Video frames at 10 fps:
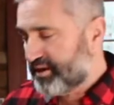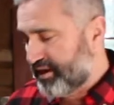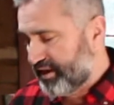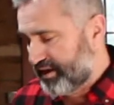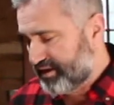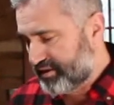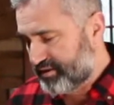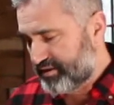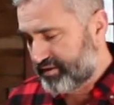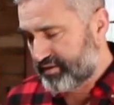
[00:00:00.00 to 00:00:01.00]

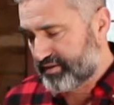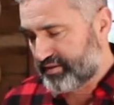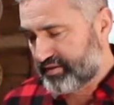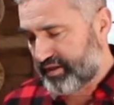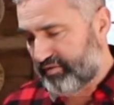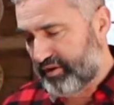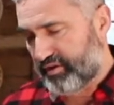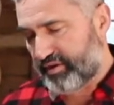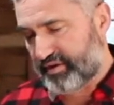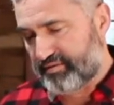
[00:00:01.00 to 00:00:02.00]
And even
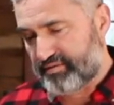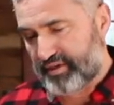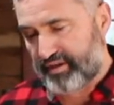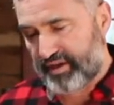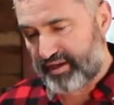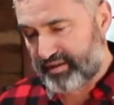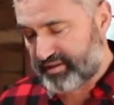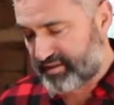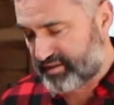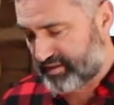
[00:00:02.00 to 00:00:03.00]
though I say that
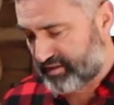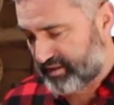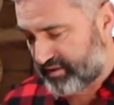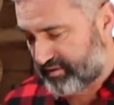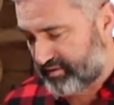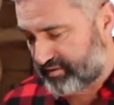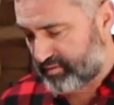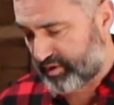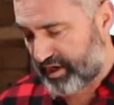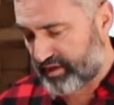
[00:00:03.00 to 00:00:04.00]
it's, you know,
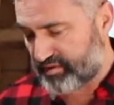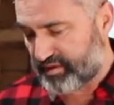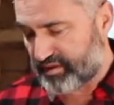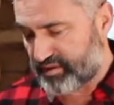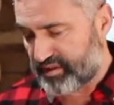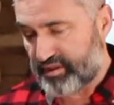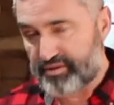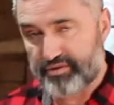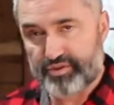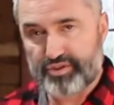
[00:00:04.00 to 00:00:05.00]
we're not using the seeds
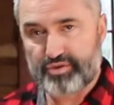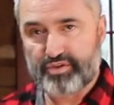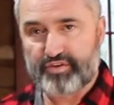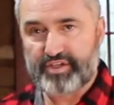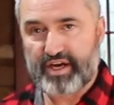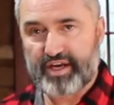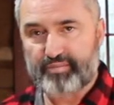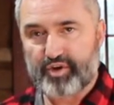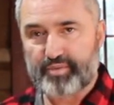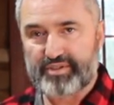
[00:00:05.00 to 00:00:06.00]
or the juice for dyeing
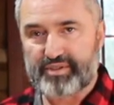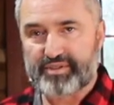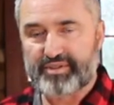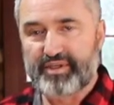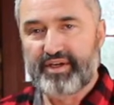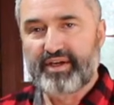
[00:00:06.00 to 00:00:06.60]
purposes,